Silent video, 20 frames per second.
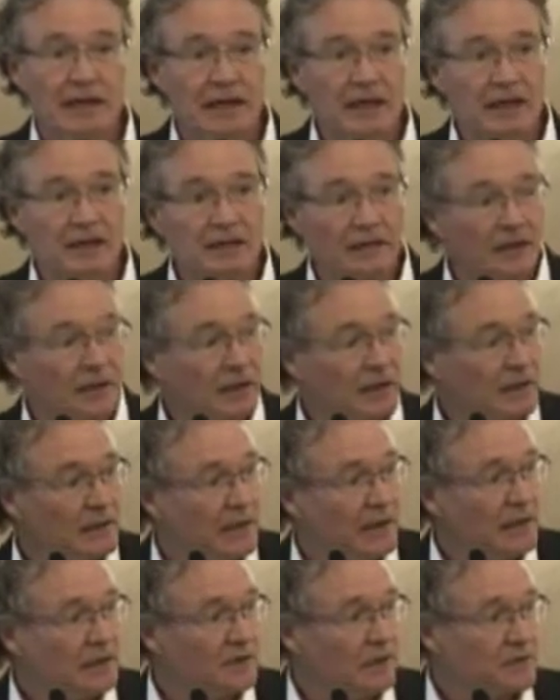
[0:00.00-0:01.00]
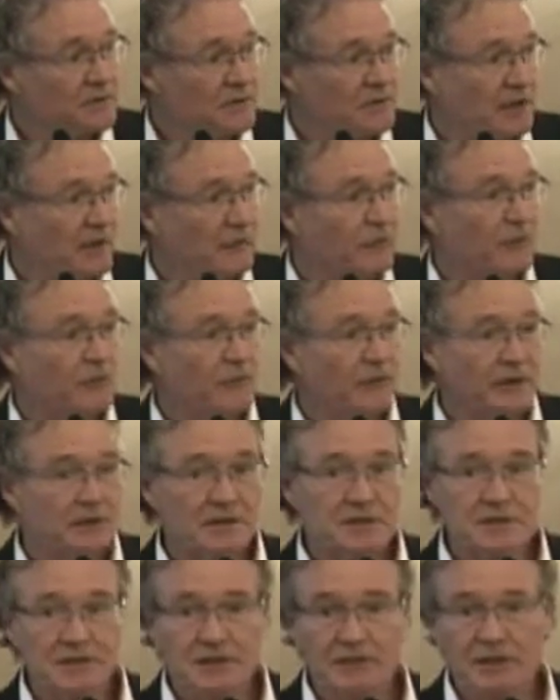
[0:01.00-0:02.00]
in the light of several very
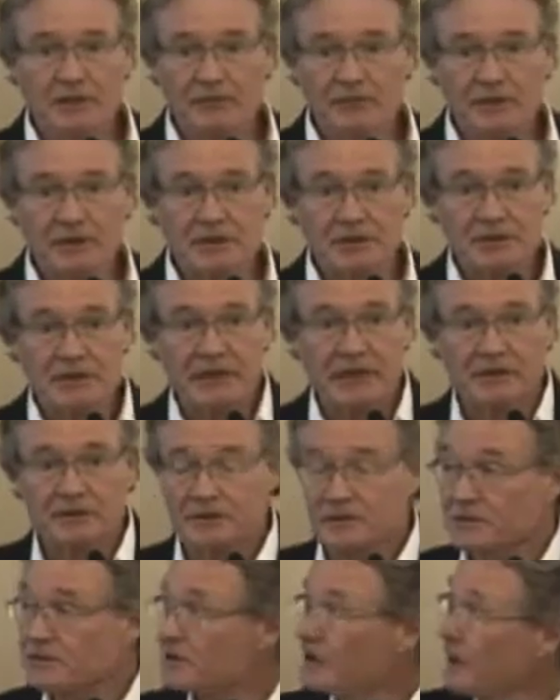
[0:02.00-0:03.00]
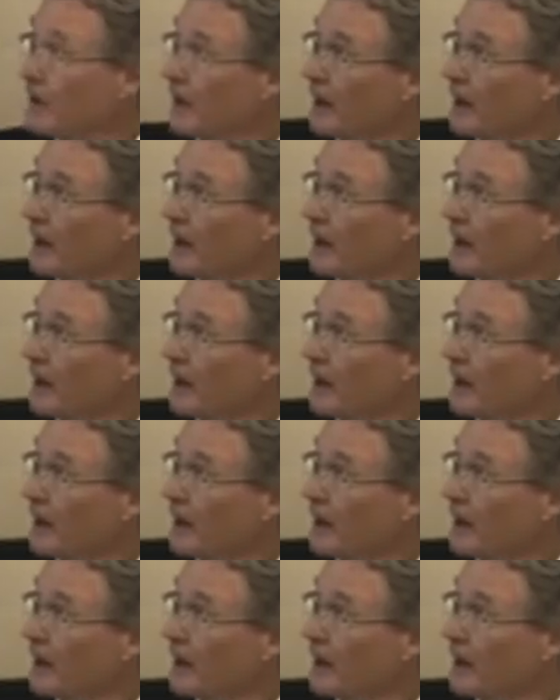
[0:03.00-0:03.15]
significant challenges.